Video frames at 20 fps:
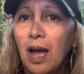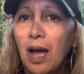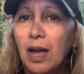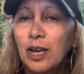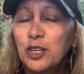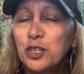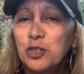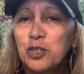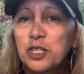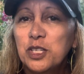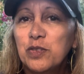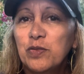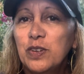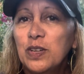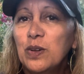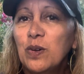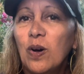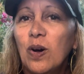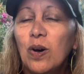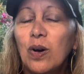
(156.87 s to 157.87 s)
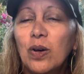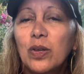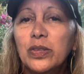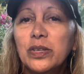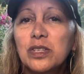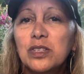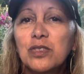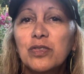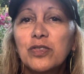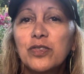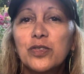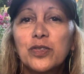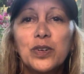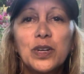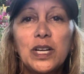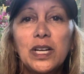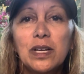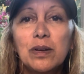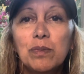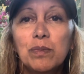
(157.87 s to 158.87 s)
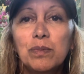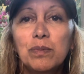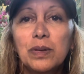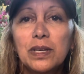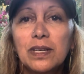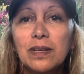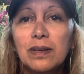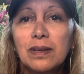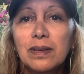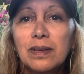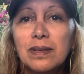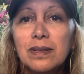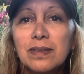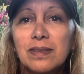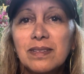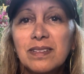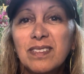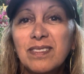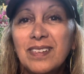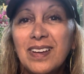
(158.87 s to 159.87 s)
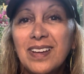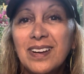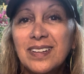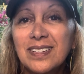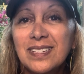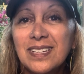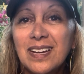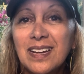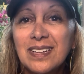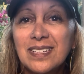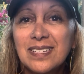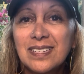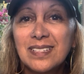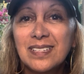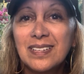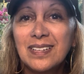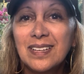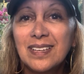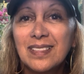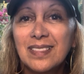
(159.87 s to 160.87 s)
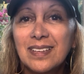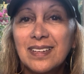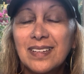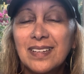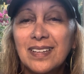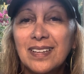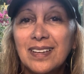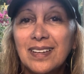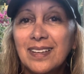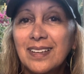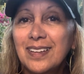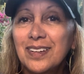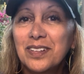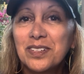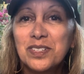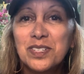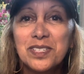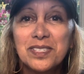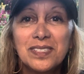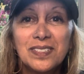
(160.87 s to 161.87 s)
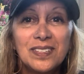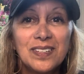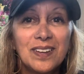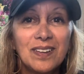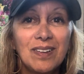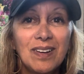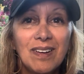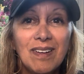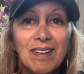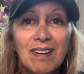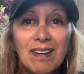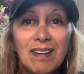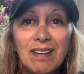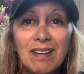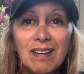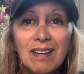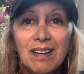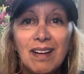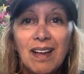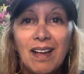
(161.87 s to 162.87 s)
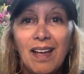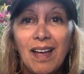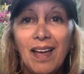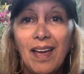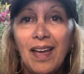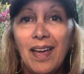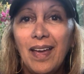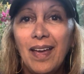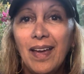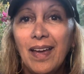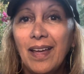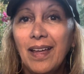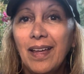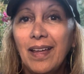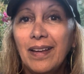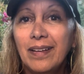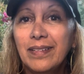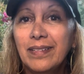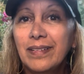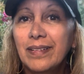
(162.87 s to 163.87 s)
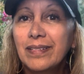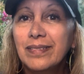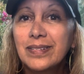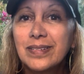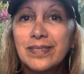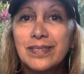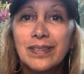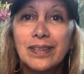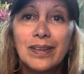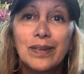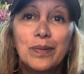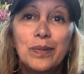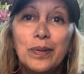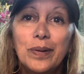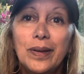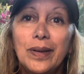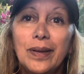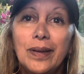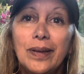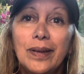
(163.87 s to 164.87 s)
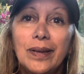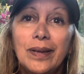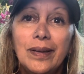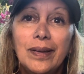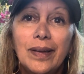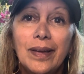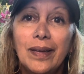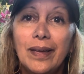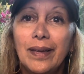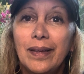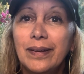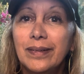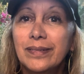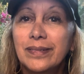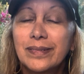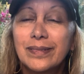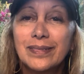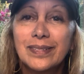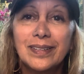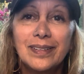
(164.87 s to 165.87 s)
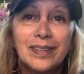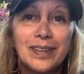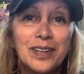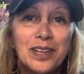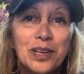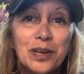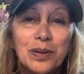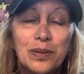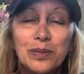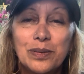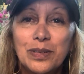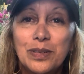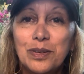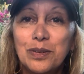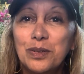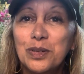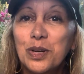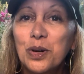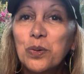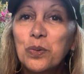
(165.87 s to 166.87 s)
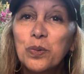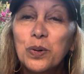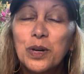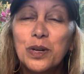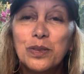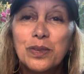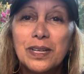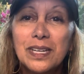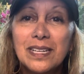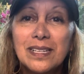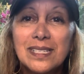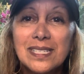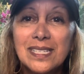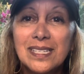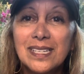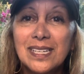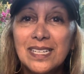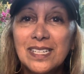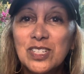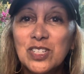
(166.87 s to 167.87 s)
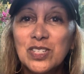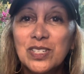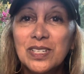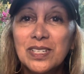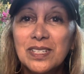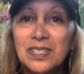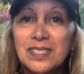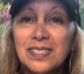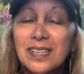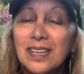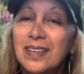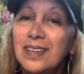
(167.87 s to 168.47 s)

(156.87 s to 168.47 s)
you just feel all this freedom because you're not attached to anything. You're just in a car and you're just going, and you know where the destination is.